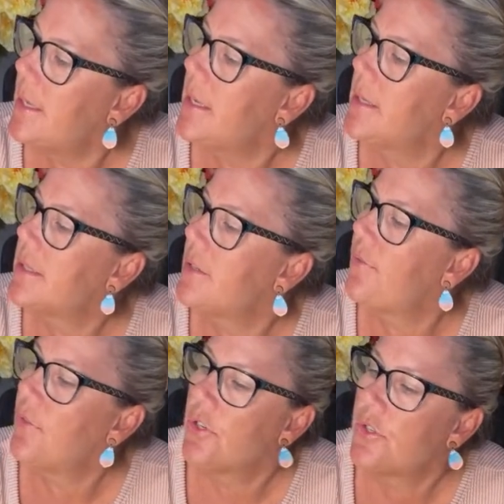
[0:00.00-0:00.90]
is the
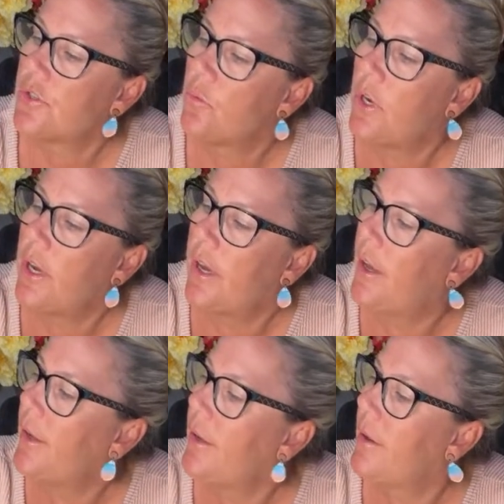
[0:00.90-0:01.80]
first
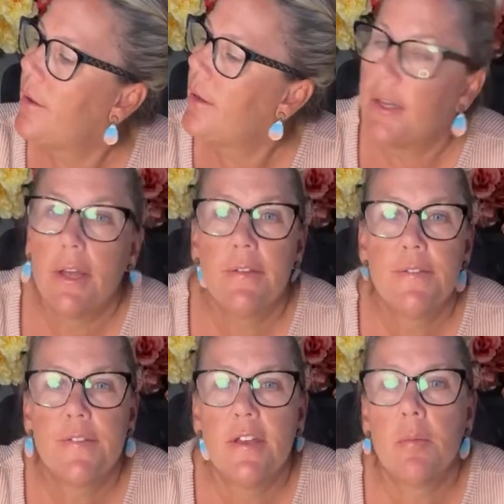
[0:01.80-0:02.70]
one, and I
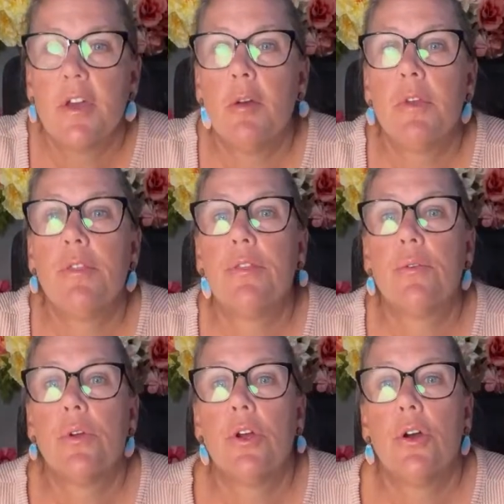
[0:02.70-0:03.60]
see them coming
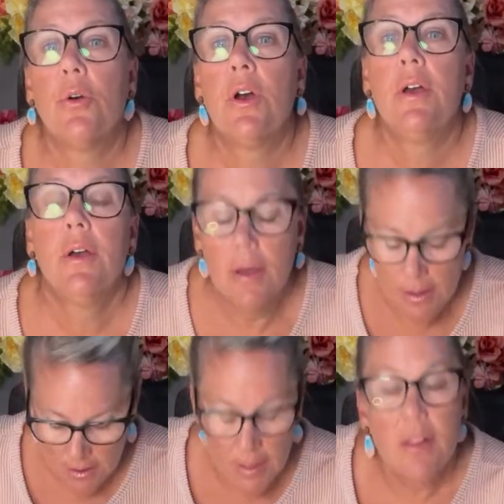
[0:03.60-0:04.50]
through.
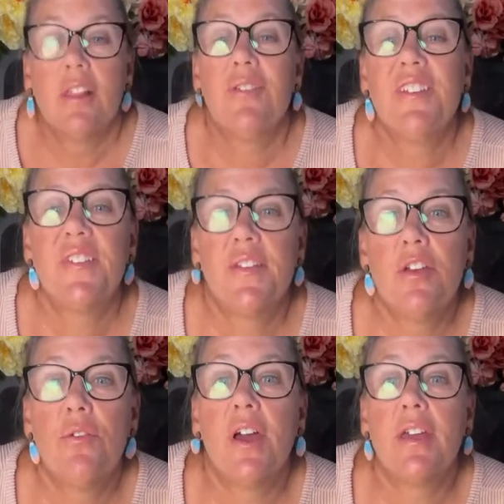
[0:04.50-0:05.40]
Let me see
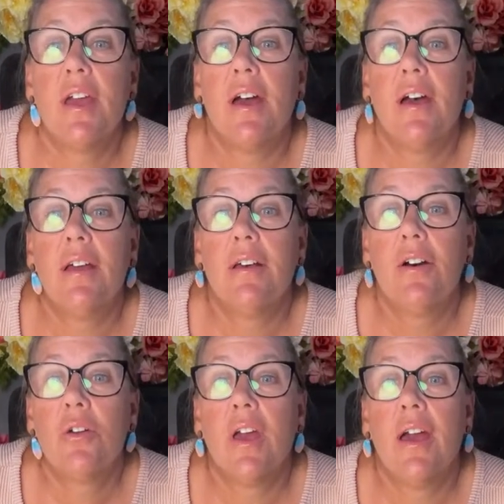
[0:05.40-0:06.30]
if I can't.
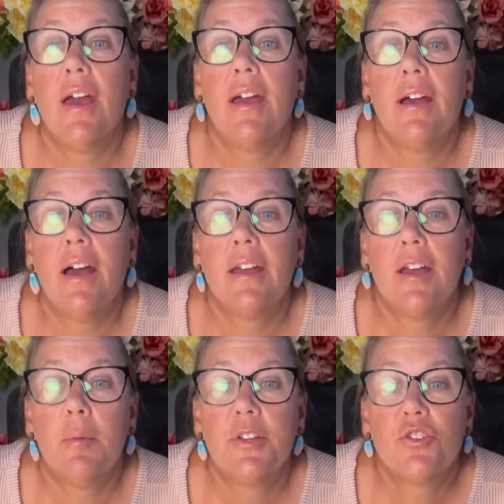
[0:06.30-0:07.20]
Okay, I'm
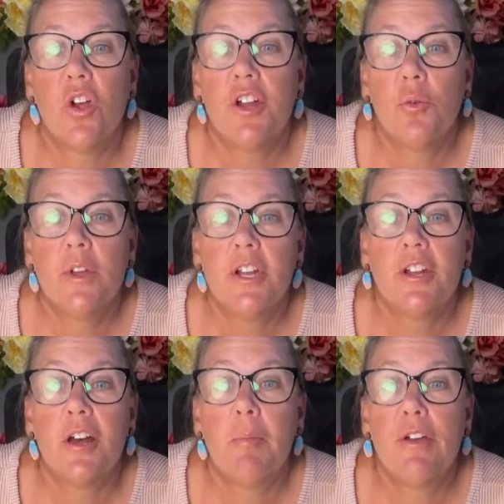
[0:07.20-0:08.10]
going to try to read it
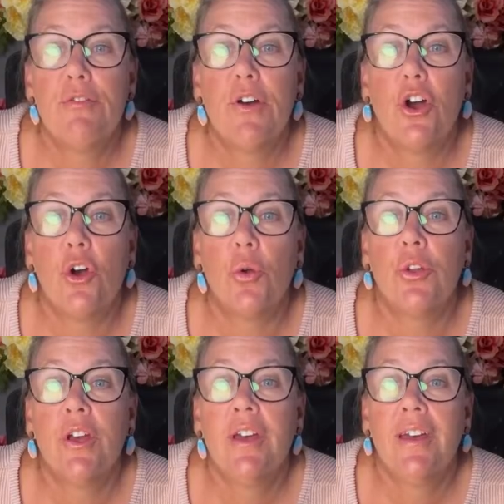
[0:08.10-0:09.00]
on my phone.
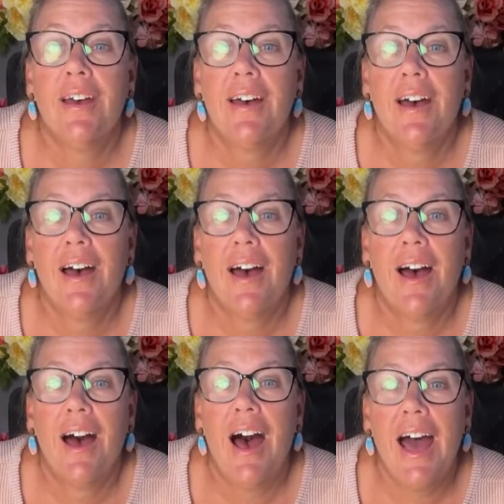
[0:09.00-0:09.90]

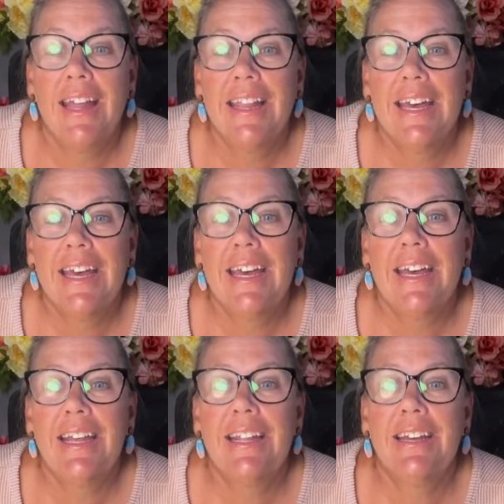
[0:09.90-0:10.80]
Hi,
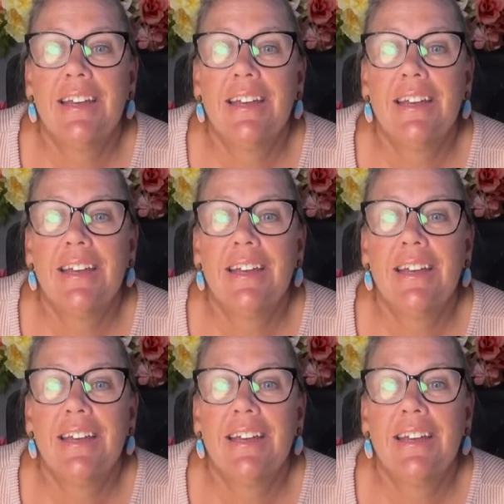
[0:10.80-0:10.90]
Lynn.